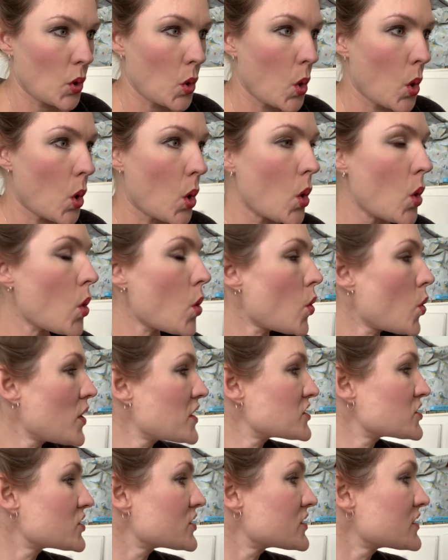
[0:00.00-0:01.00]
Oh,
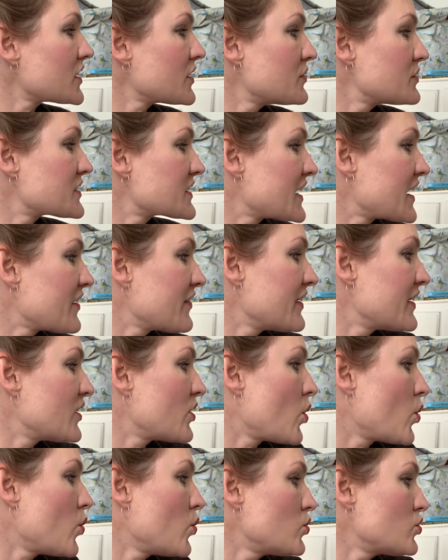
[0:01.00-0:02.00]
it's because I was carrying
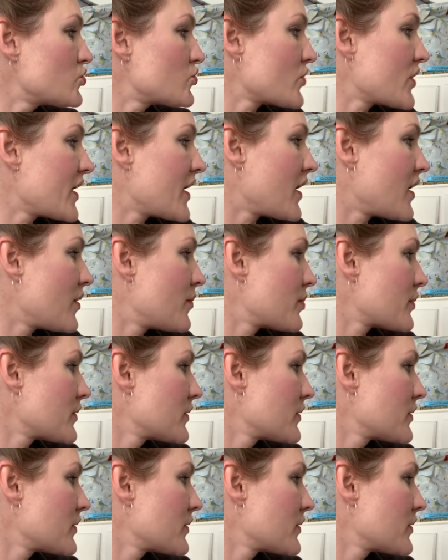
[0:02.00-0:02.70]
laundry up.